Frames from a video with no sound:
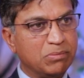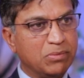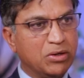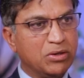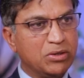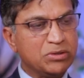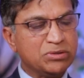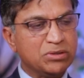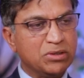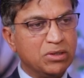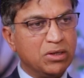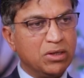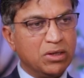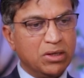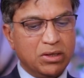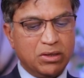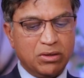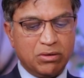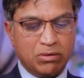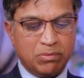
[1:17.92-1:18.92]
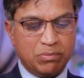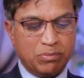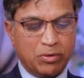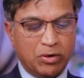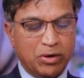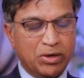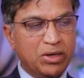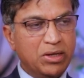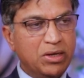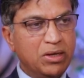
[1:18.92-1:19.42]
Because your
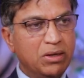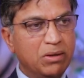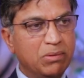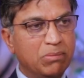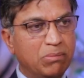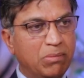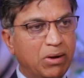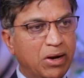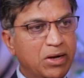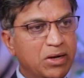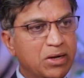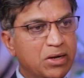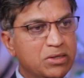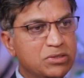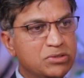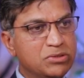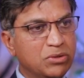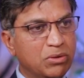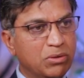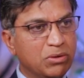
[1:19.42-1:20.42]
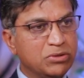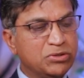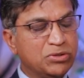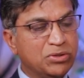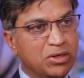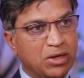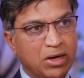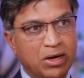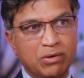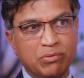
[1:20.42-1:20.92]
body, mind and soul
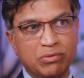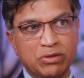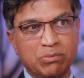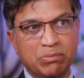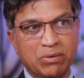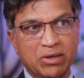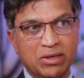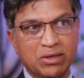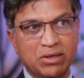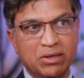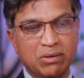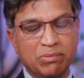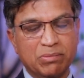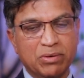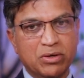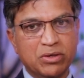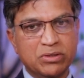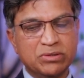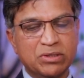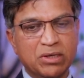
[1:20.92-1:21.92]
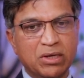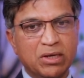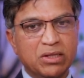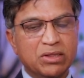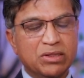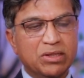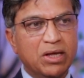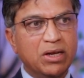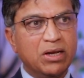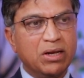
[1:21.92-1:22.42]
should connect with me. Because
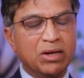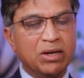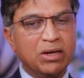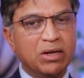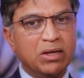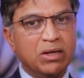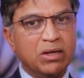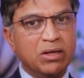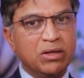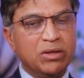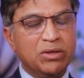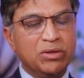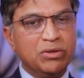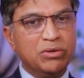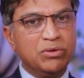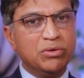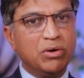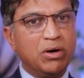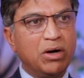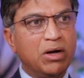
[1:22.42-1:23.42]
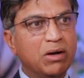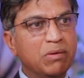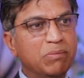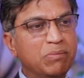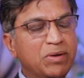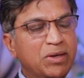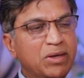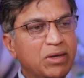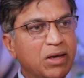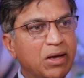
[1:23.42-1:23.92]
then you are
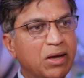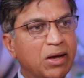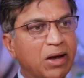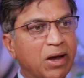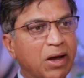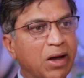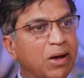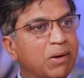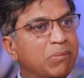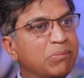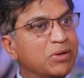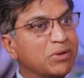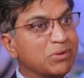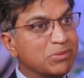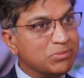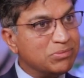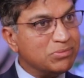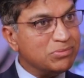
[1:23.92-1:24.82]
me, I am you.